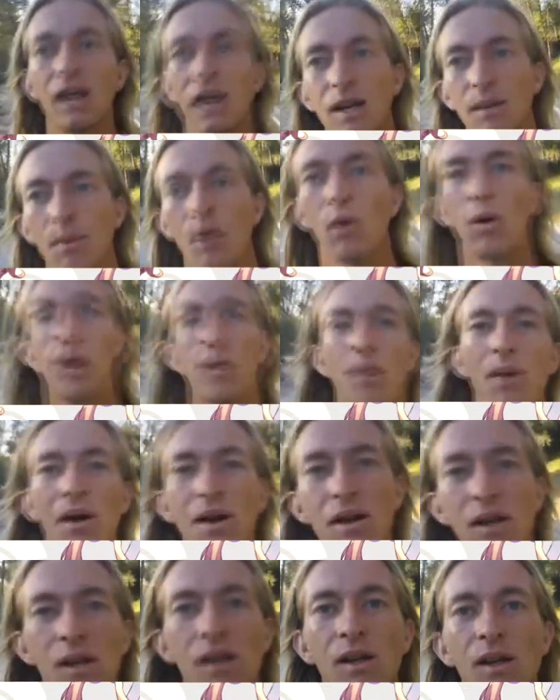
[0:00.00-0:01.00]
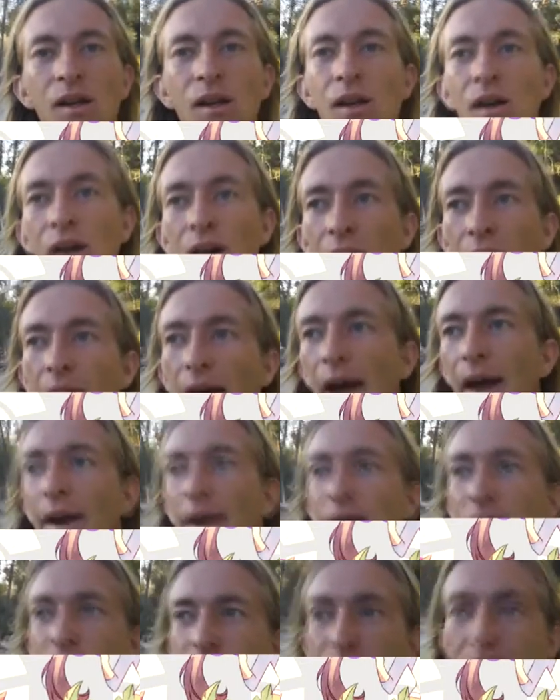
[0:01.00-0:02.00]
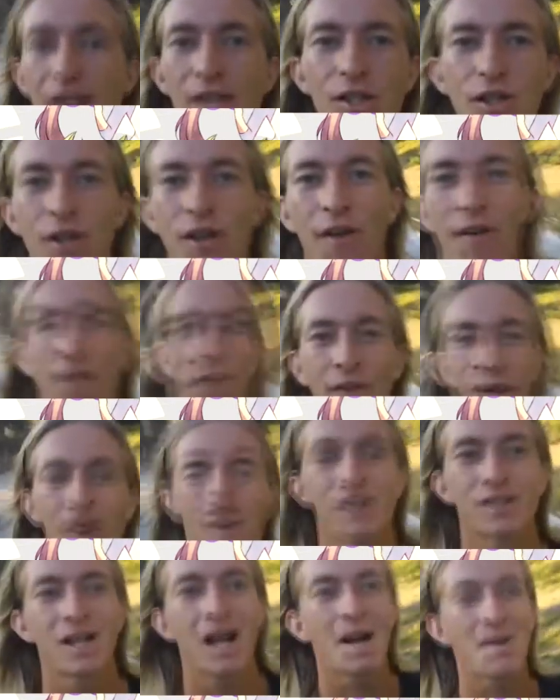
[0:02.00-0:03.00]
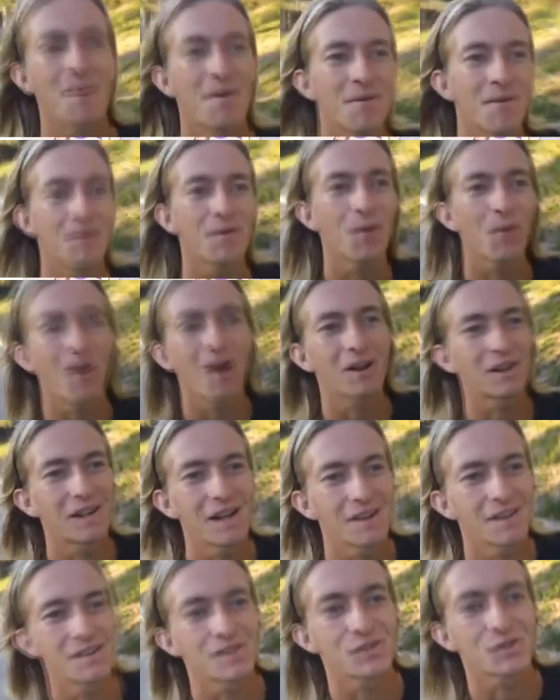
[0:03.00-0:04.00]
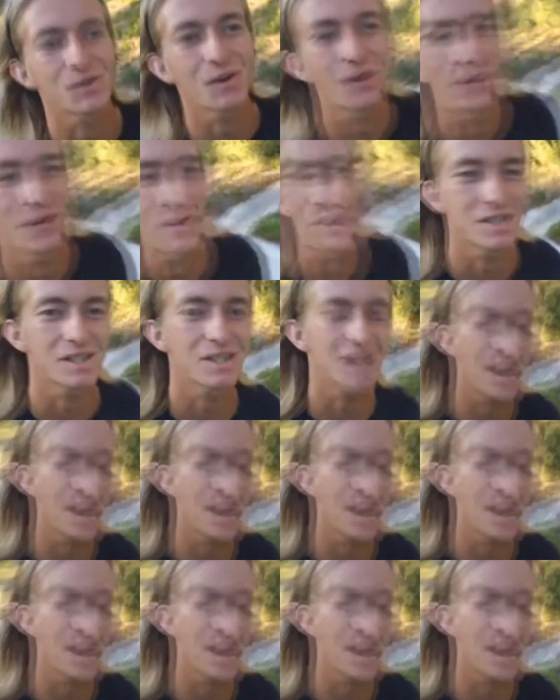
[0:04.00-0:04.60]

any Pokemon. And this is actually the first time I've ever walked down this road. This is